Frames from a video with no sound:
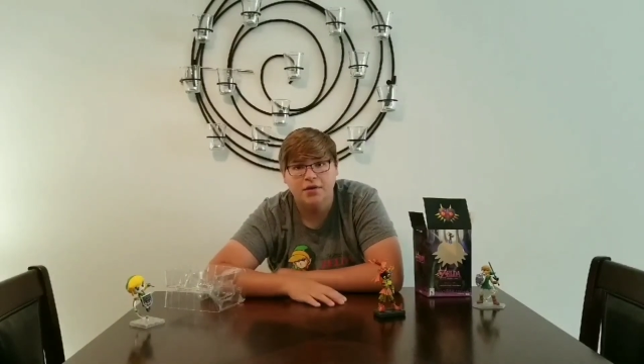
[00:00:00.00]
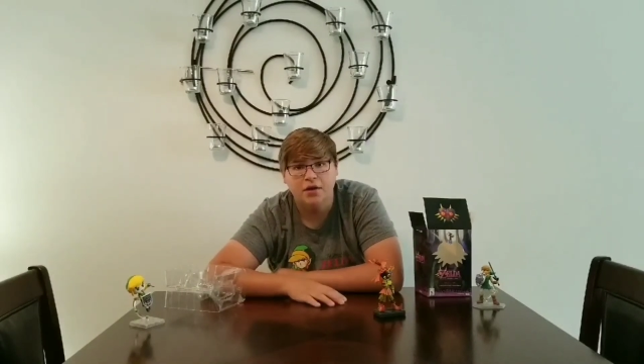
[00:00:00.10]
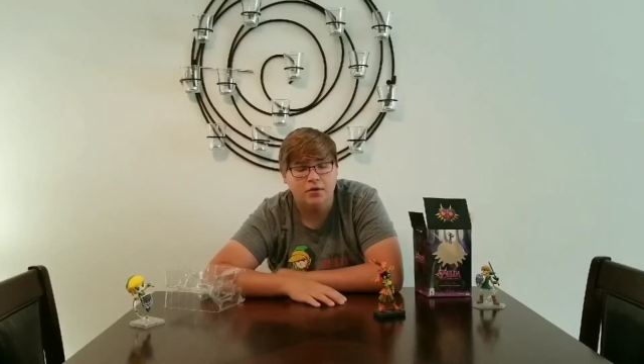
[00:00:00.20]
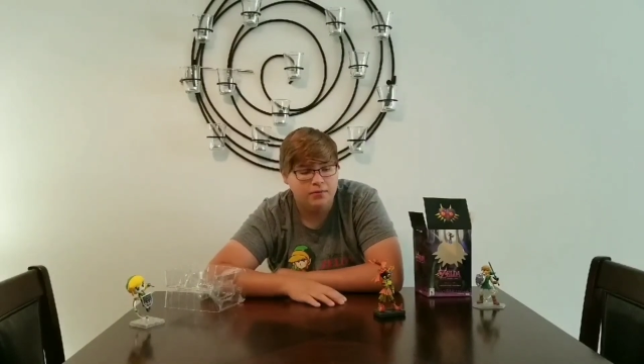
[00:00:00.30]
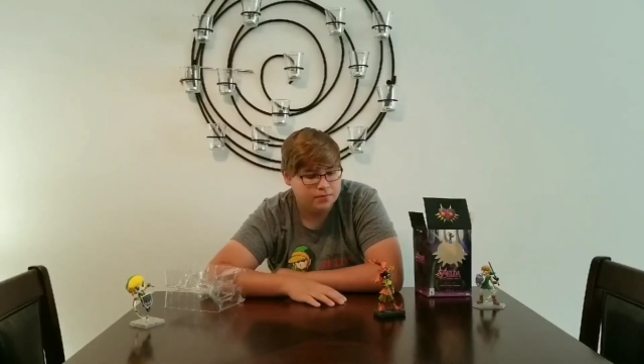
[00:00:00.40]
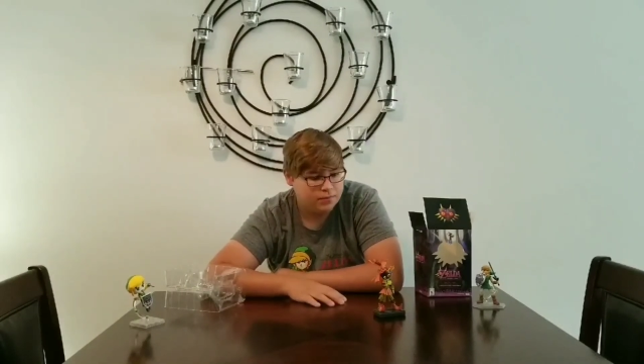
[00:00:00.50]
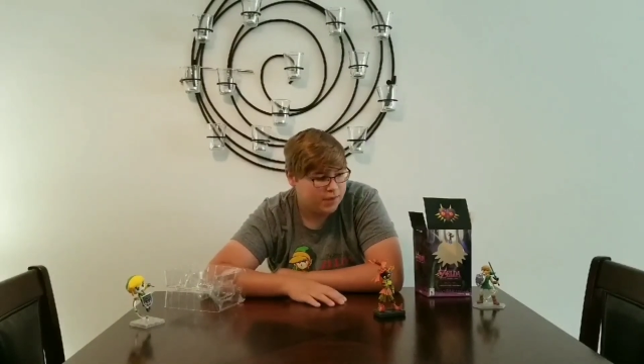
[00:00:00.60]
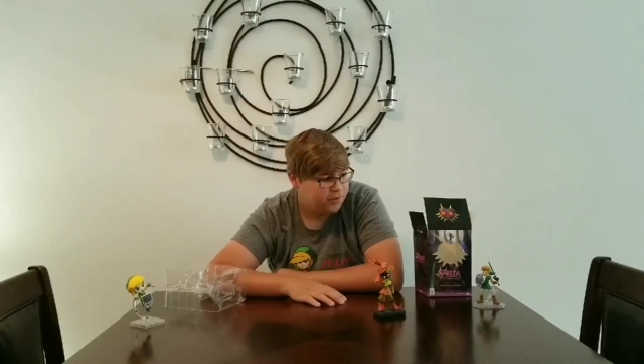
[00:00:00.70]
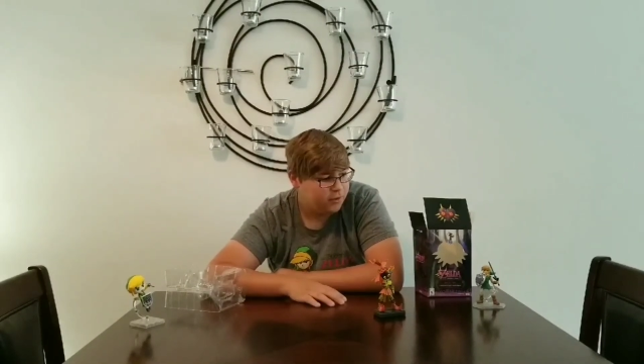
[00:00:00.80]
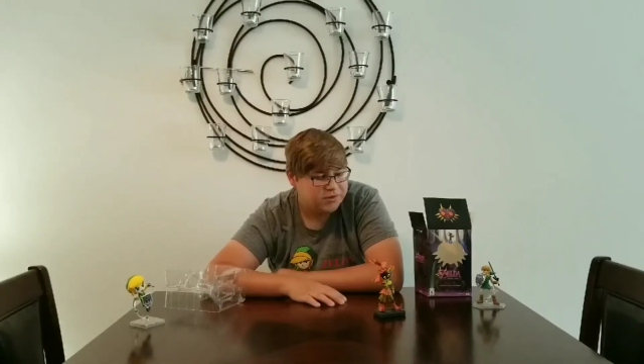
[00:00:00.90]
So
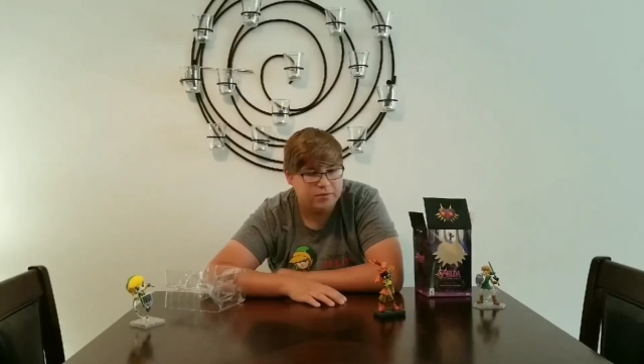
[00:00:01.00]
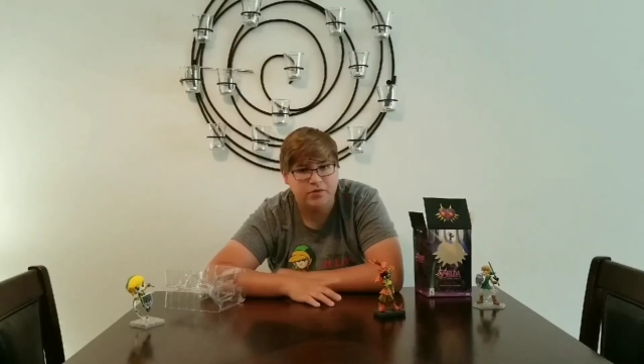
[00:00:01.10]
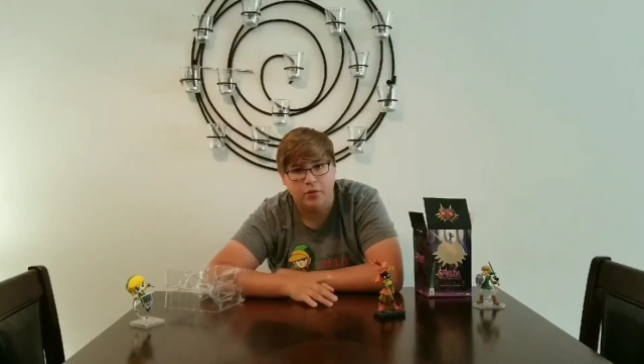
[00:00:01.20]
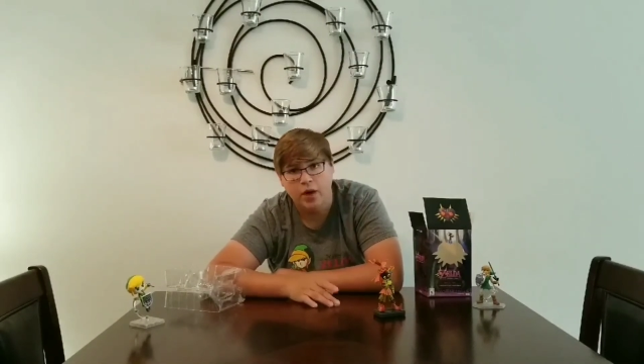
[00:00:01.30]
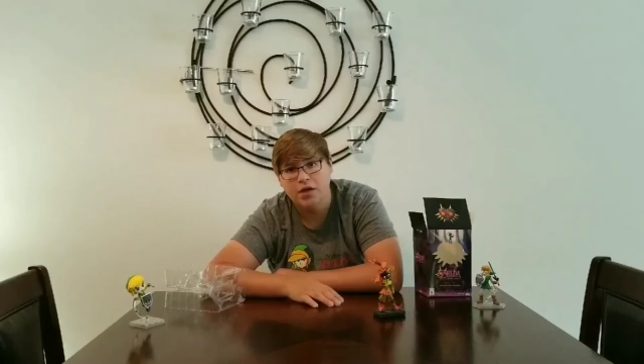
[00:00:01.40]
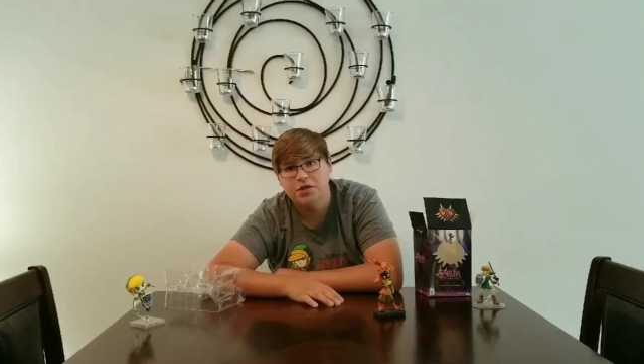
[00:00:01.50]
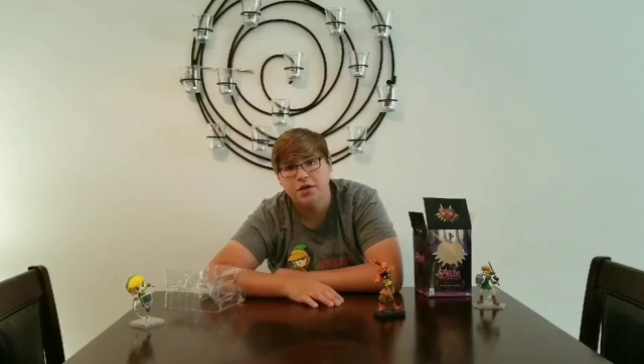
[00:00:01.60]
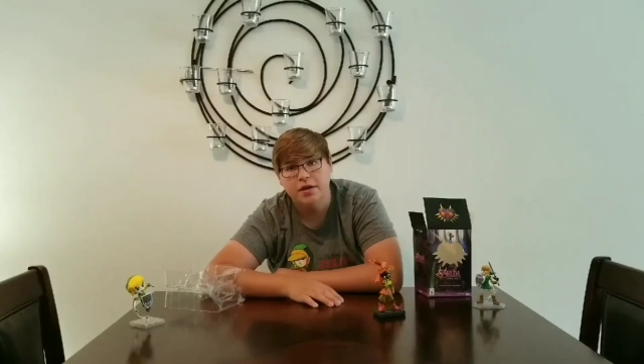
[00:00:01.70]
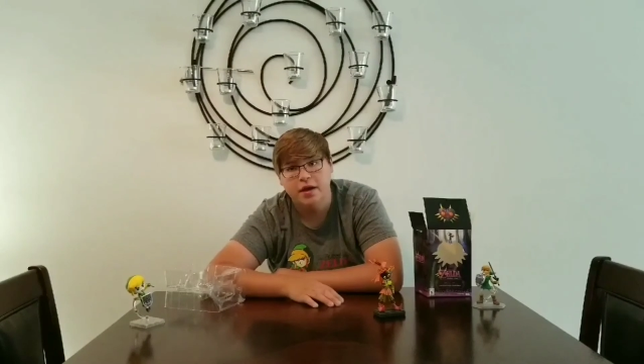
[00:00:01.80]
thank you all so much for watching.